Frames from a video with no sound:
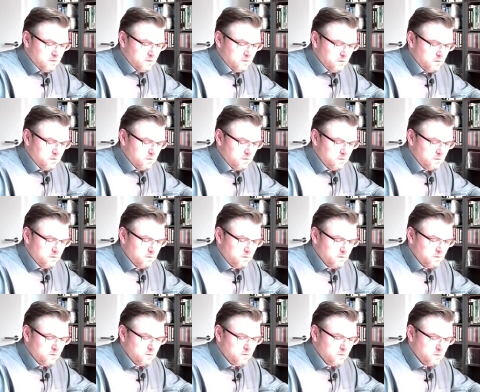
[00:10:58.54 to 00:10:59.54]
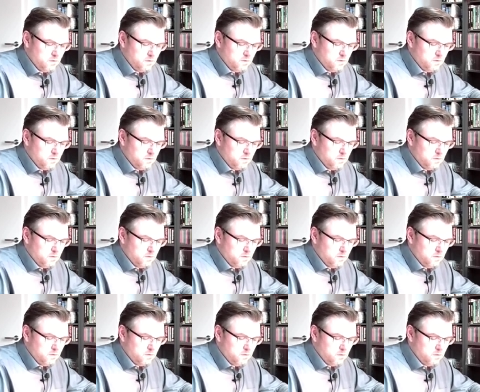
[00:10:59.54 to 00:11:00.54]

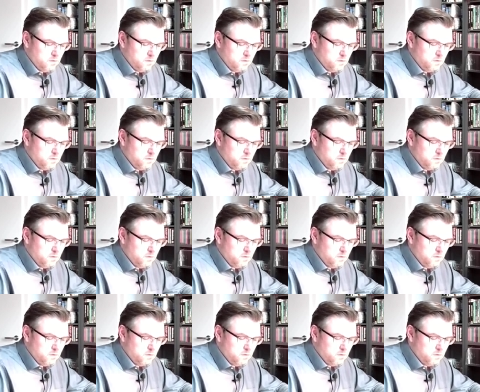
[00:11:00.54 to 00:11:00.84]
Nobody speaks.